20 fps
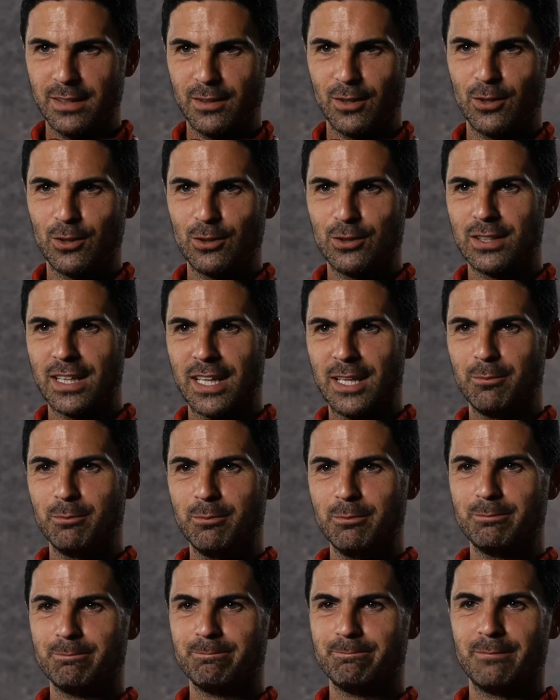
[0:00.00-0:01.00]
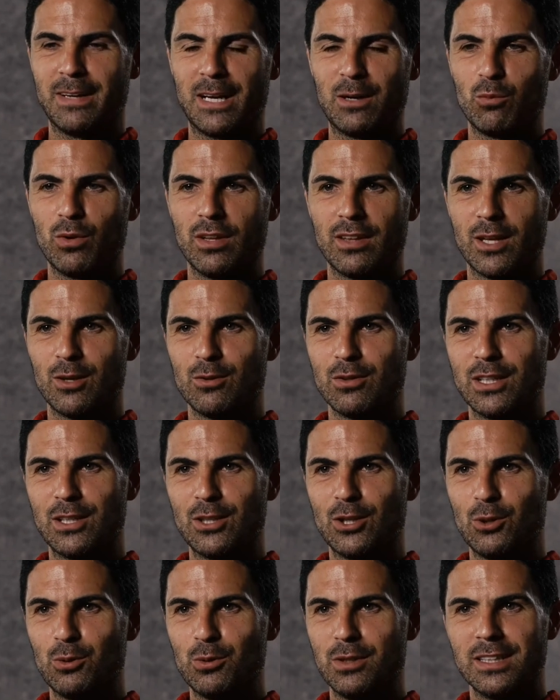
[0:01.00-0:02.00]
on them, and without them
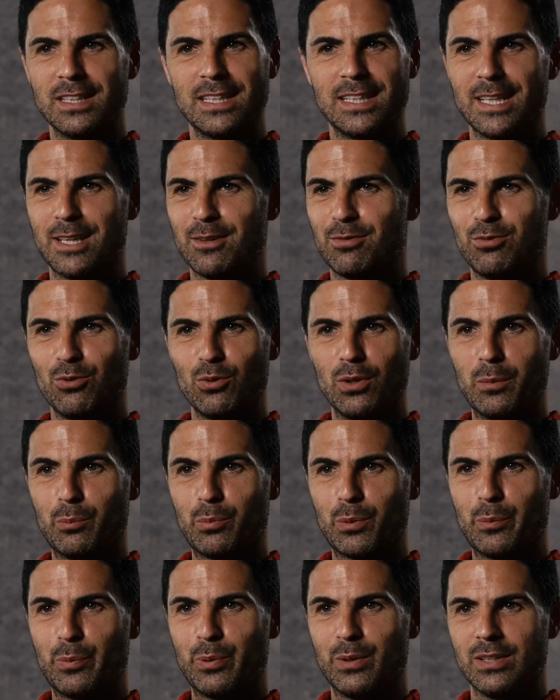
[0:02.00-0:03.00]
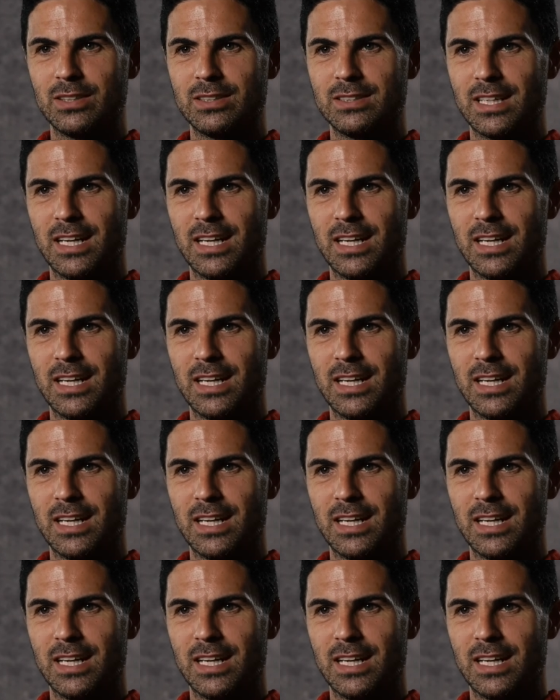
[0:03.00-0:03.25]
knowing, they are fully prepared.